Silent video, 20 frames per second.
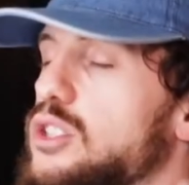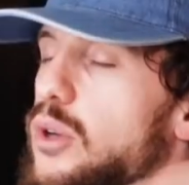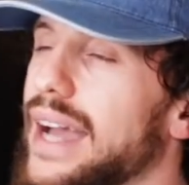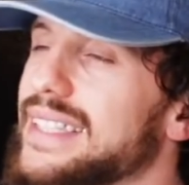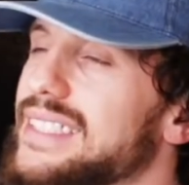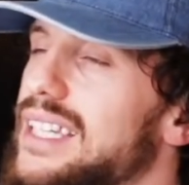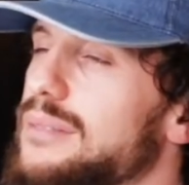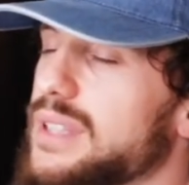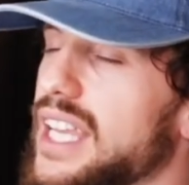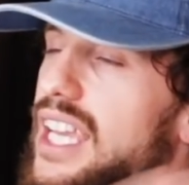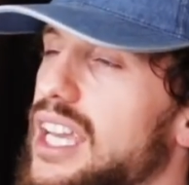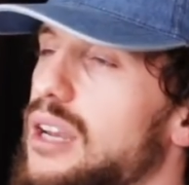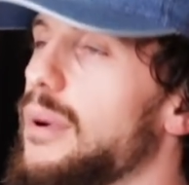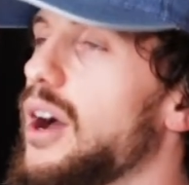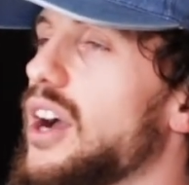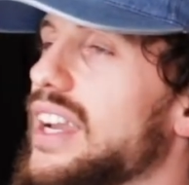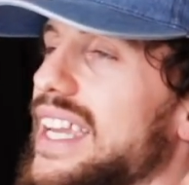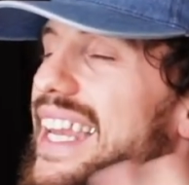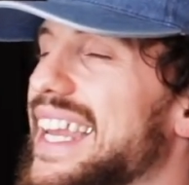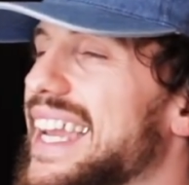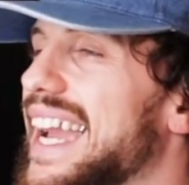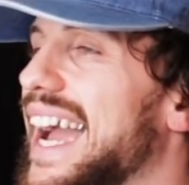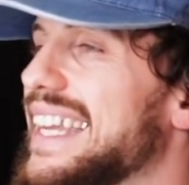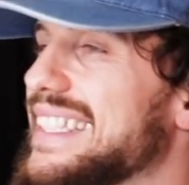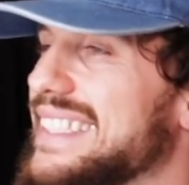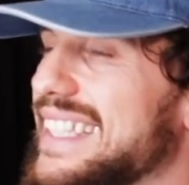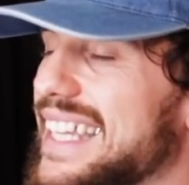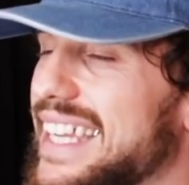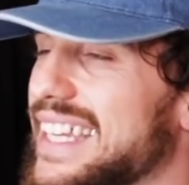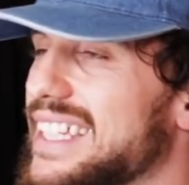So as I'm thinking about getting
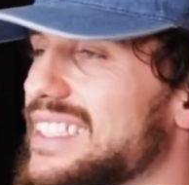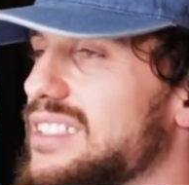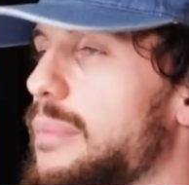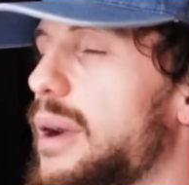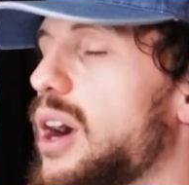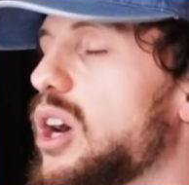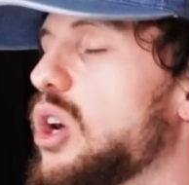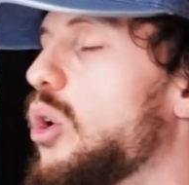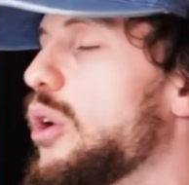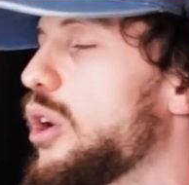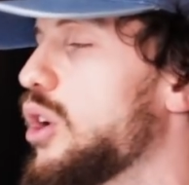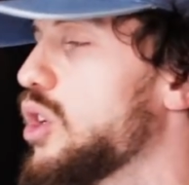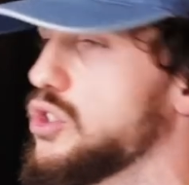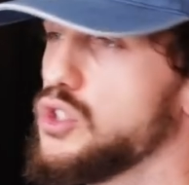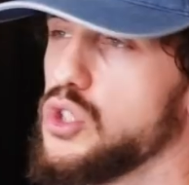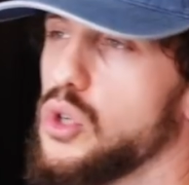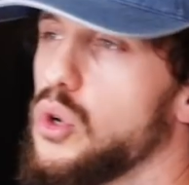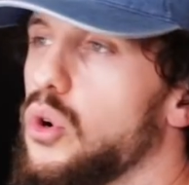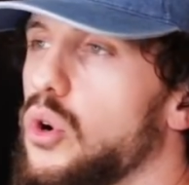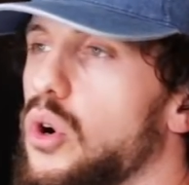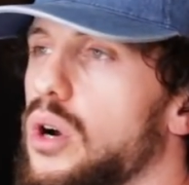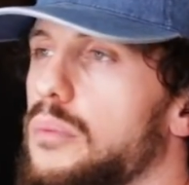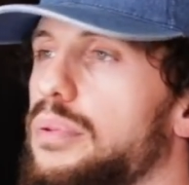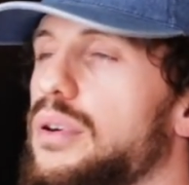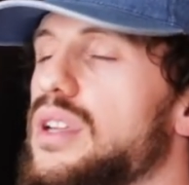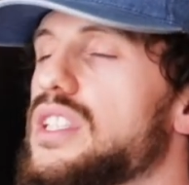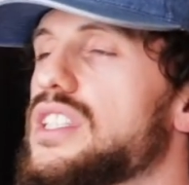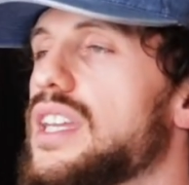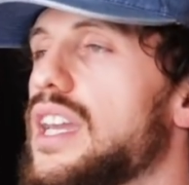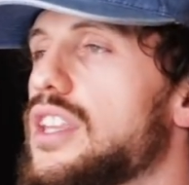ideas about going on tour and
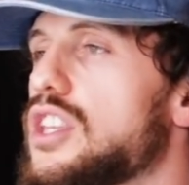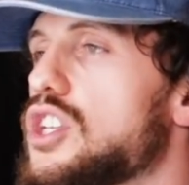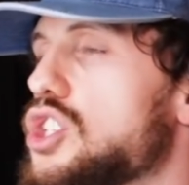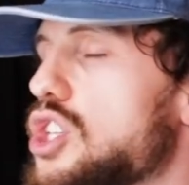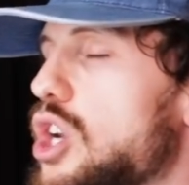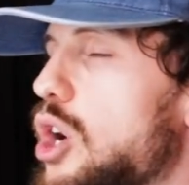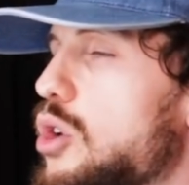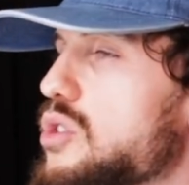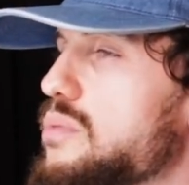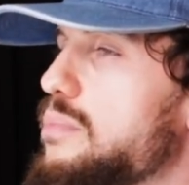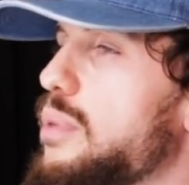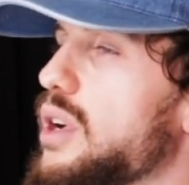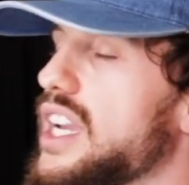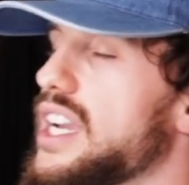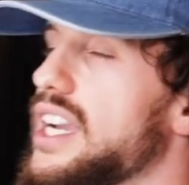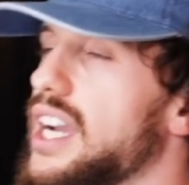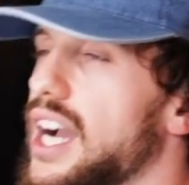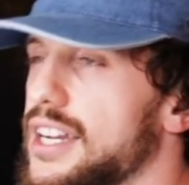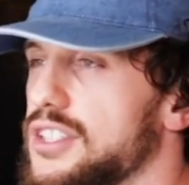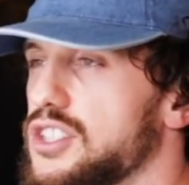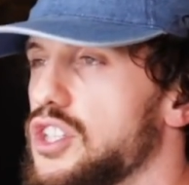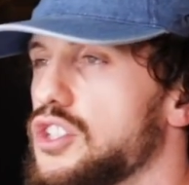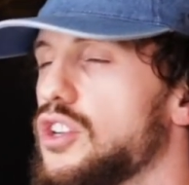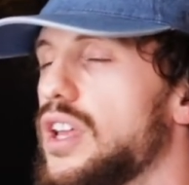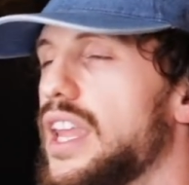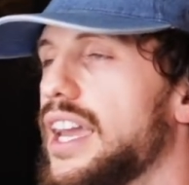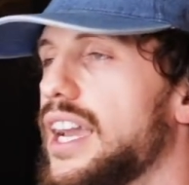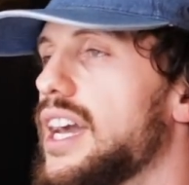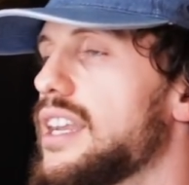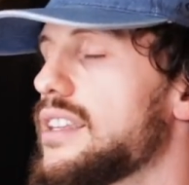putting together shows, booking concerts,
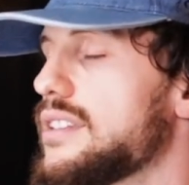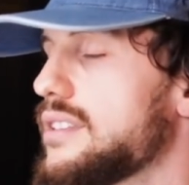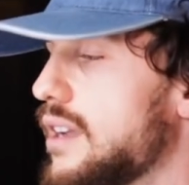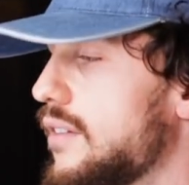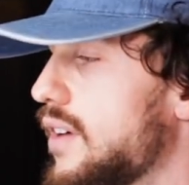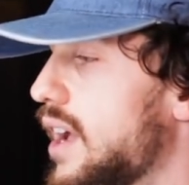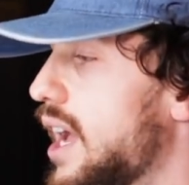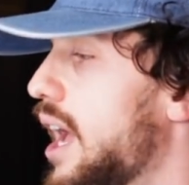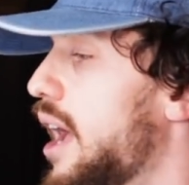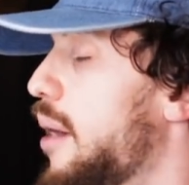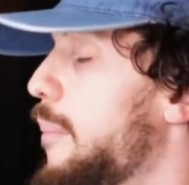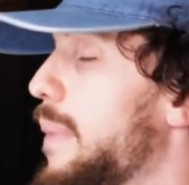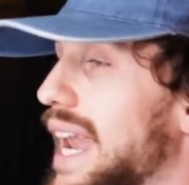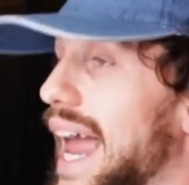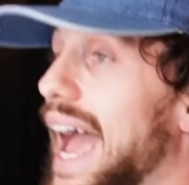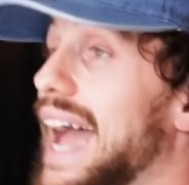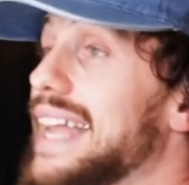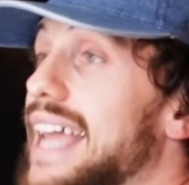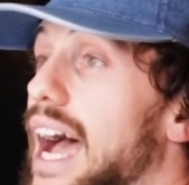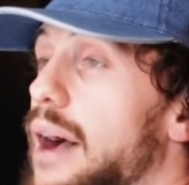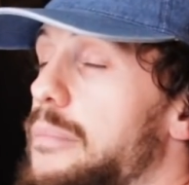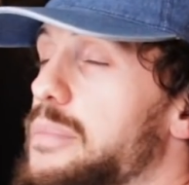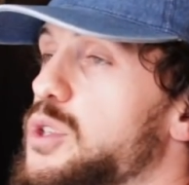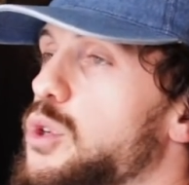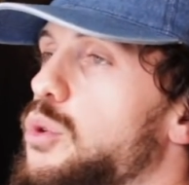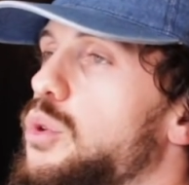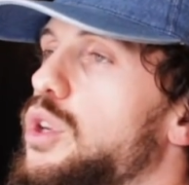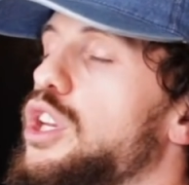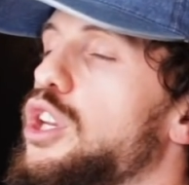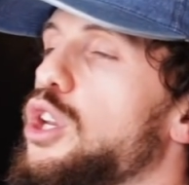all that kind of stuff, man, I had the
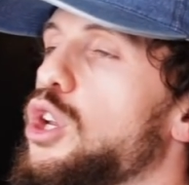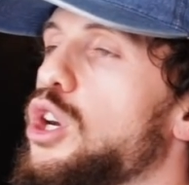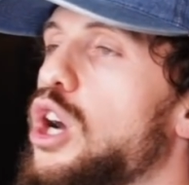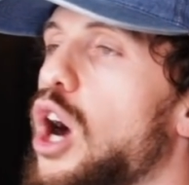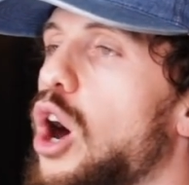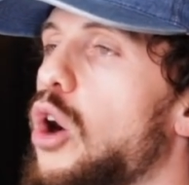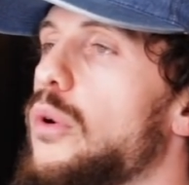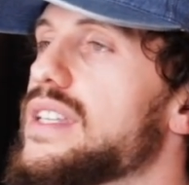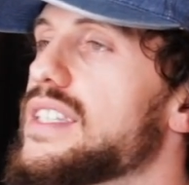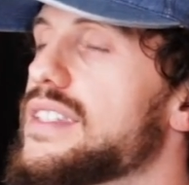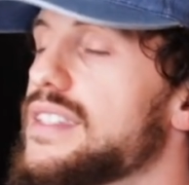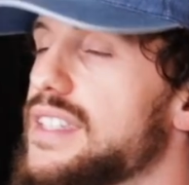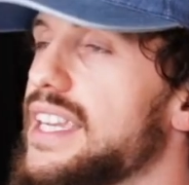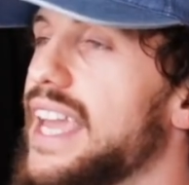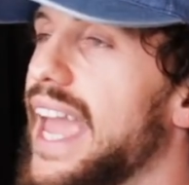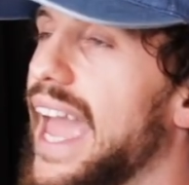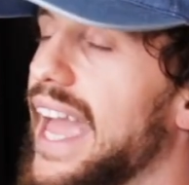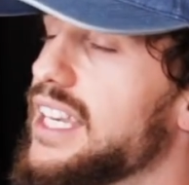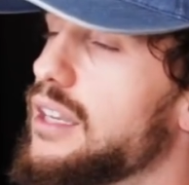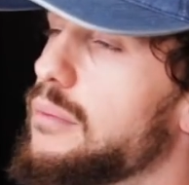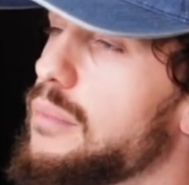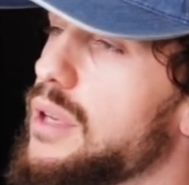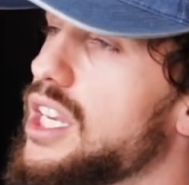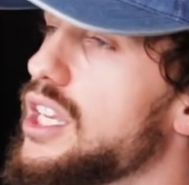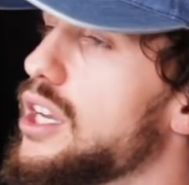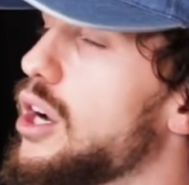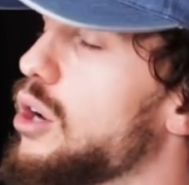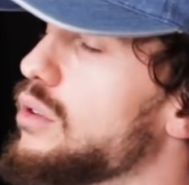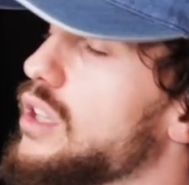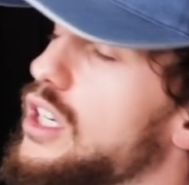opportunity to go and see Andy
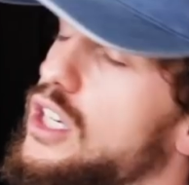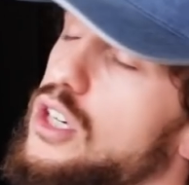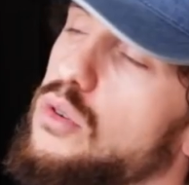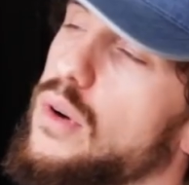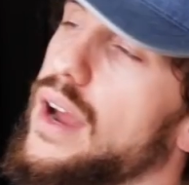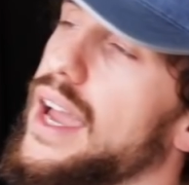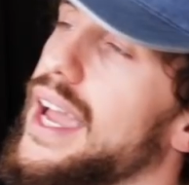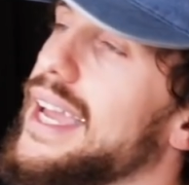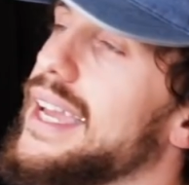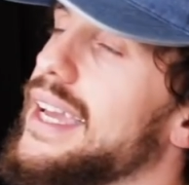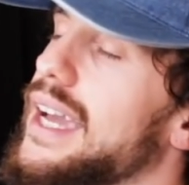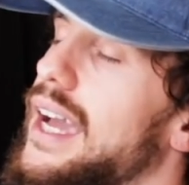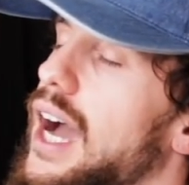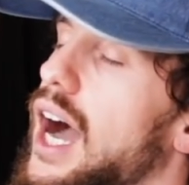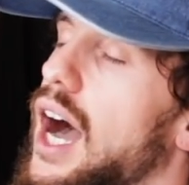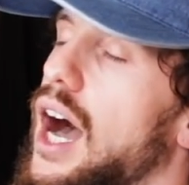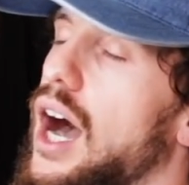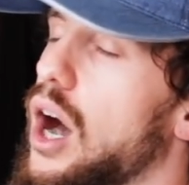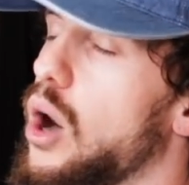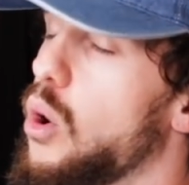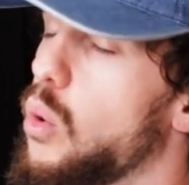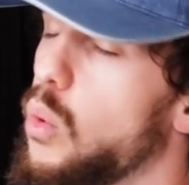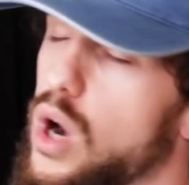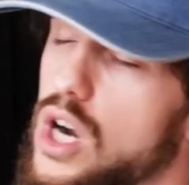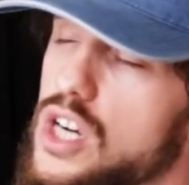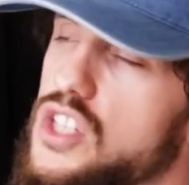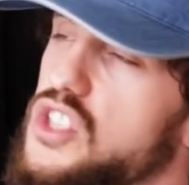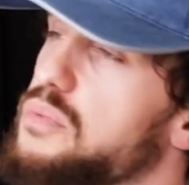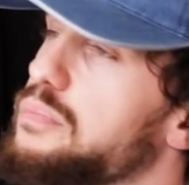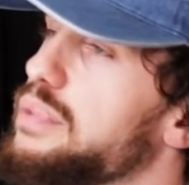Mineo, Lecrae,
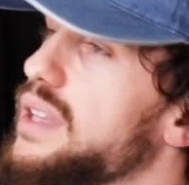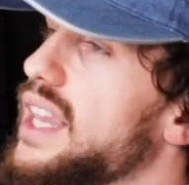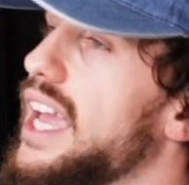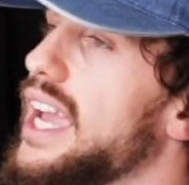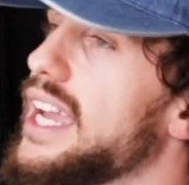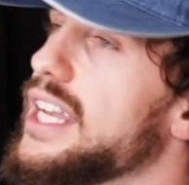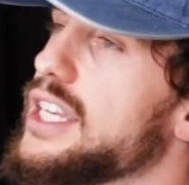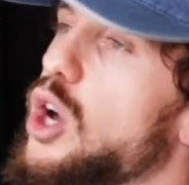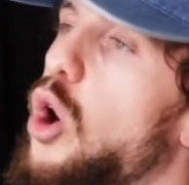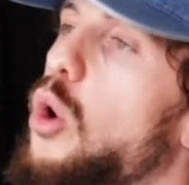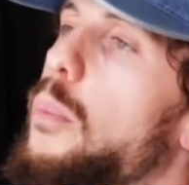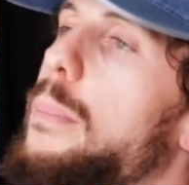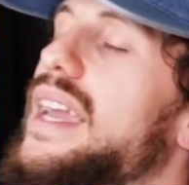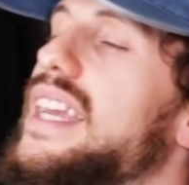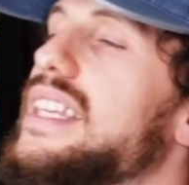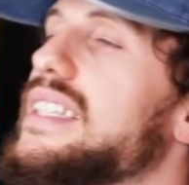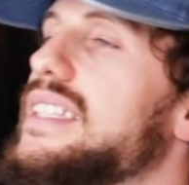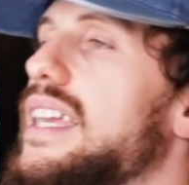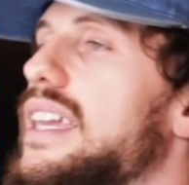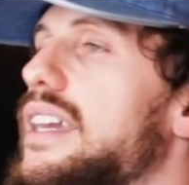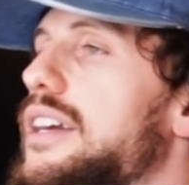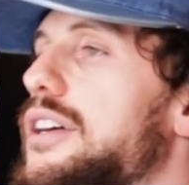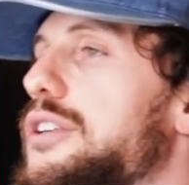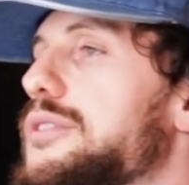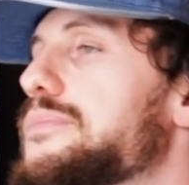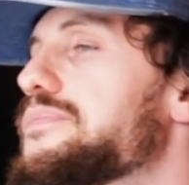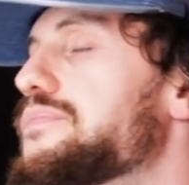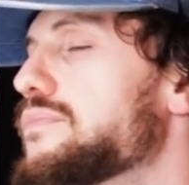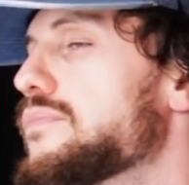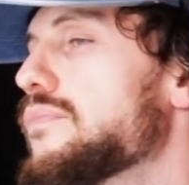Words Play, No Big
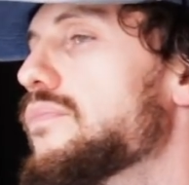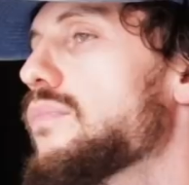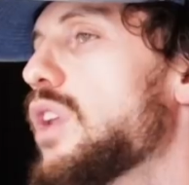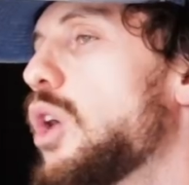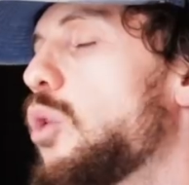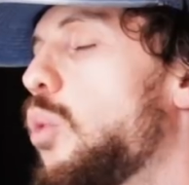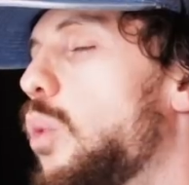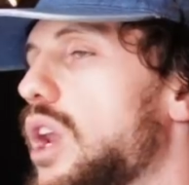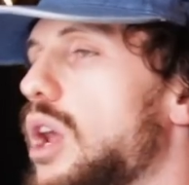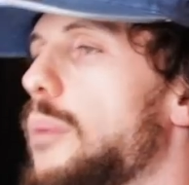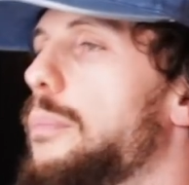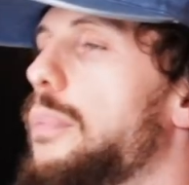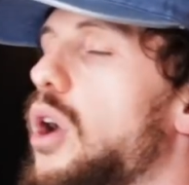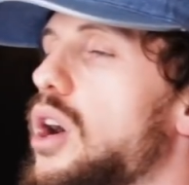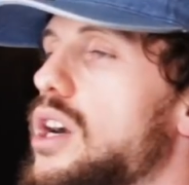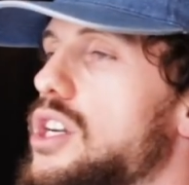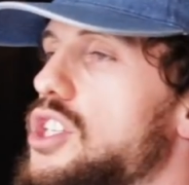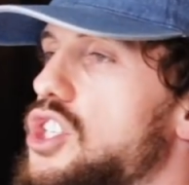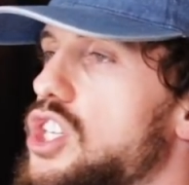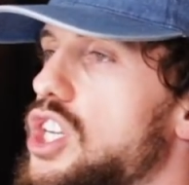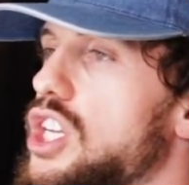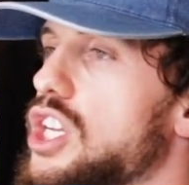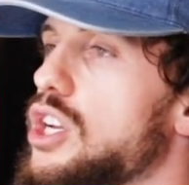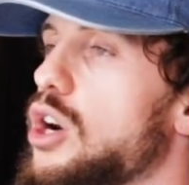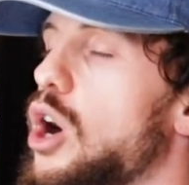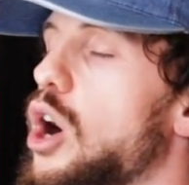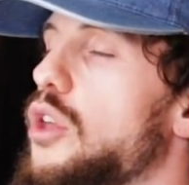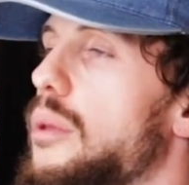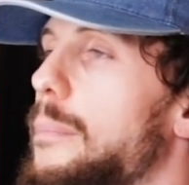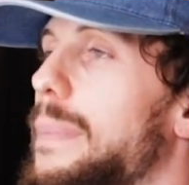Deal, What Up
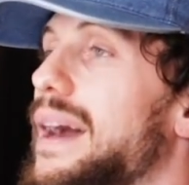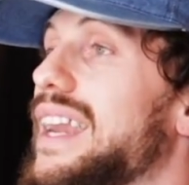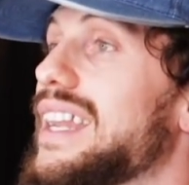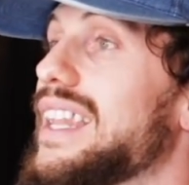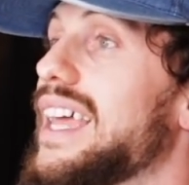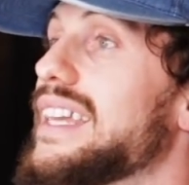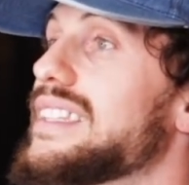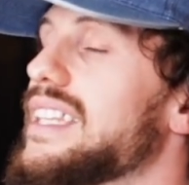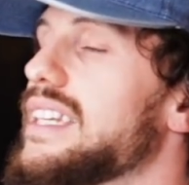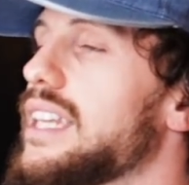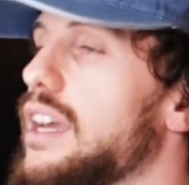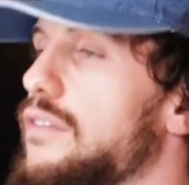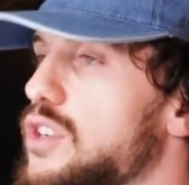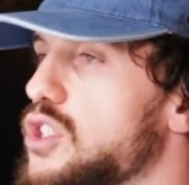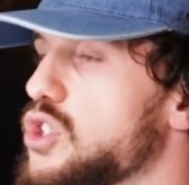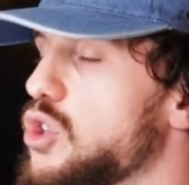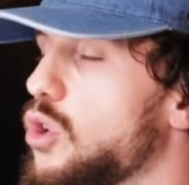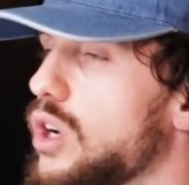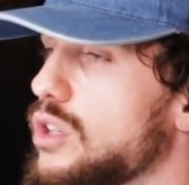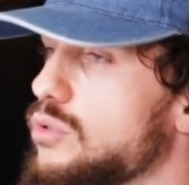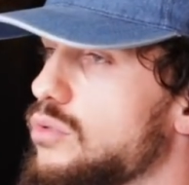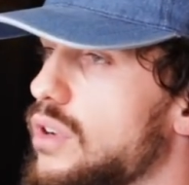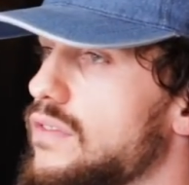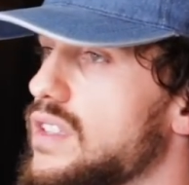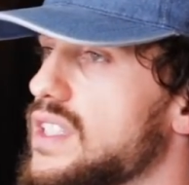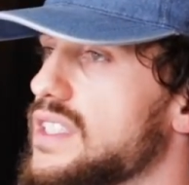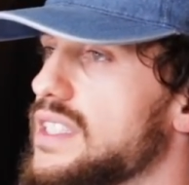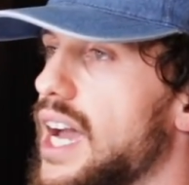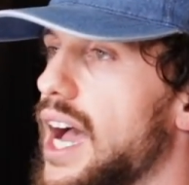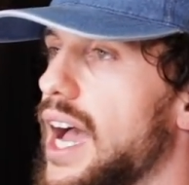RG on the Better Late Than Never Tour in
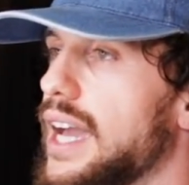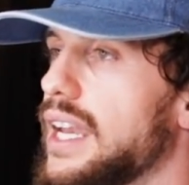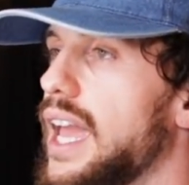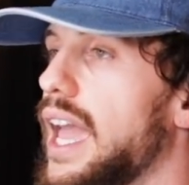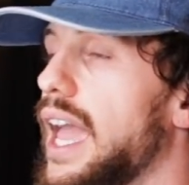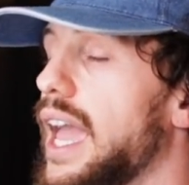Riverside.